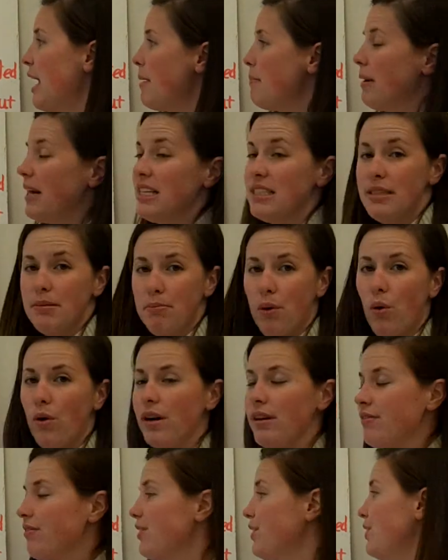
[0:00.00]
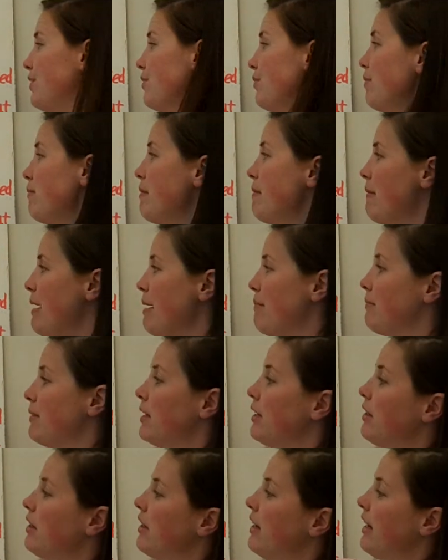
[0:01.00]
But it's important for you to
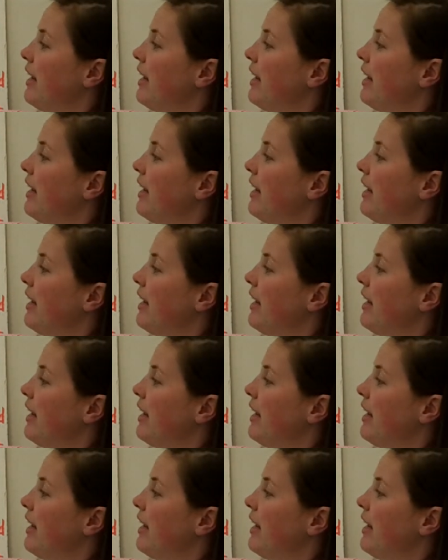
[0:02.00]
remember